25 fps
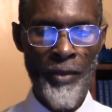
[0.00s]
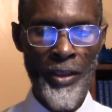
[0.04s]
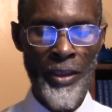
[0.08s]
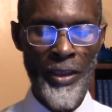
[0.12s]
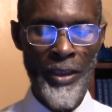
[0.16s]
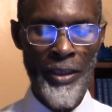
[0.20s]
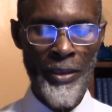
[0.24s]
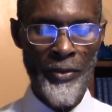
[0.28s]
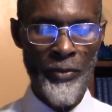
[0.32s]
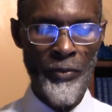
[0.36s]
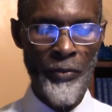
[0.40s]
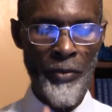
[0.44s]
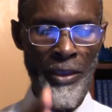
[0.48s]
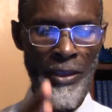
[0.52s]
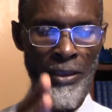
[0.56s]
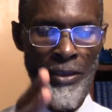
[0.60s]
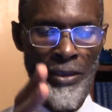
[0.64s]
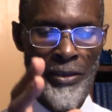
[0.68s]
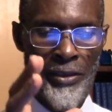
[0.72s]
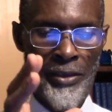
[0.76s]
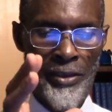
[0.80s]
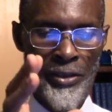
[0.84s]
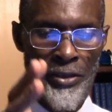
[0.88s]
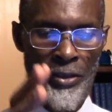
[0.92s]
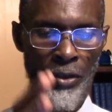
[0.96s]
it
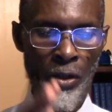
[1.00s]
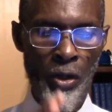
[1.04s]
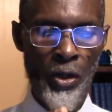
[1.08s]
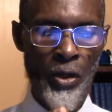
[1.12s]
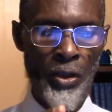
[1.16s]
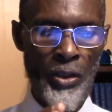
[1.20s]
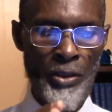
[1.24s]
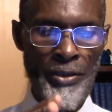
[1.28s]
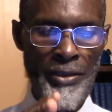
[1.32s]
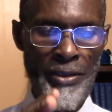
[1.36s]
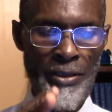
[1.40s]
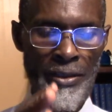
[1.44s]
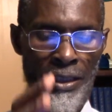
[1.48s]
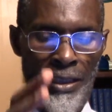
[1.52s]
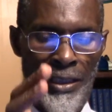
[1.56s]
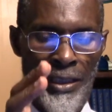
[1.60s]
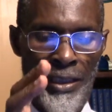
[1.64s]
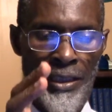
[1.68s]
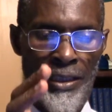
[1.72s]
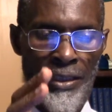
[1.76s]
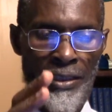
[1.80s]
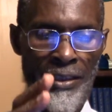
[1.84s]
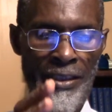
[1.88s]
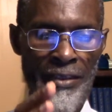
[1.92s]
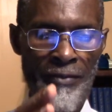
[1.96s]
will show us the
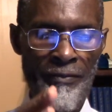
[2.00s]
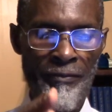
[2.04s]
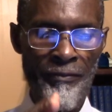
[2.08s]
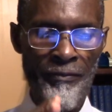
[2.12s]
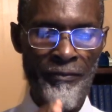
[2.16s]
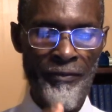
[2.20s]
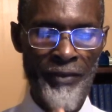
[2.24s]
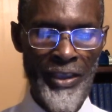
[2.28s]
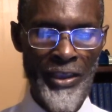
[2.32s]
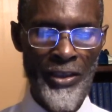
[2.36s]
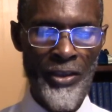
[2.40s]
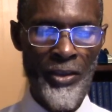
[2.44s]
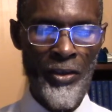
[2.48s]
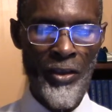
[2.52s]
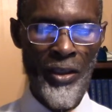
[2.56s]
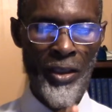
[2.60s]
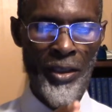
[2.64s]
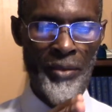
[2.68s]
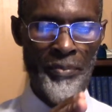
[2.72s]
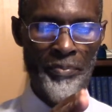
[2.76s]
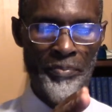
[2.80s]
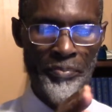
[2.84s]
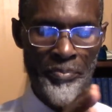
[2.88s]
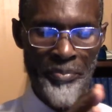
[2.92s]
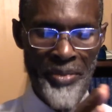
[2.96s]

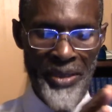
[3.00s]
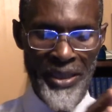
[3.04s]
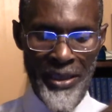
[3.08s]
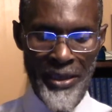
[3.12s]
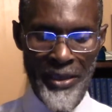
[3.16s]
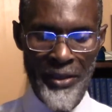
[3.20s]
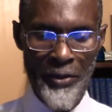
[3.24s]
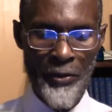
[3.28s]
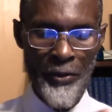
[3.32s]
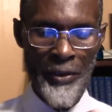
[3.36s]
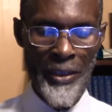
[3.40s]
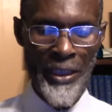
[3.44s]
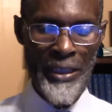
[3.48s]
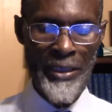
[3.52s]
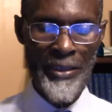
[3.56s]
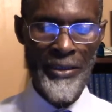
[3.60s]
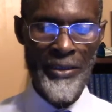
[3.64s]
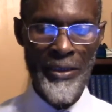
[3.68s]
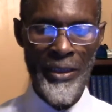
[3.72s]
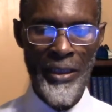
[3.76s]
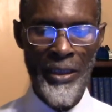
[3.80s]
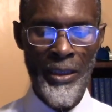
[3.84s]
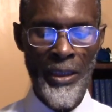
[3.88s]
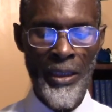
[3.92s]
individual period.